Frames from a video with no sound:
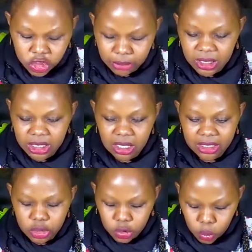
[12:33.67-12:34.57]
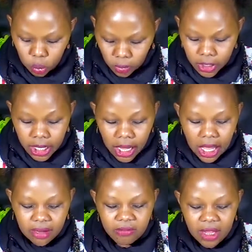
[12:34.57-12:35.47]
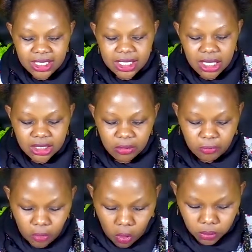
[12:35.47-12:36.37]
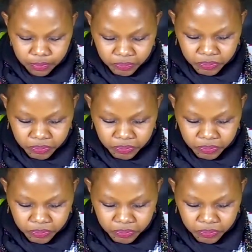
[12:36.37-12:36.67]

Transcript: chapter 32 and verse 34.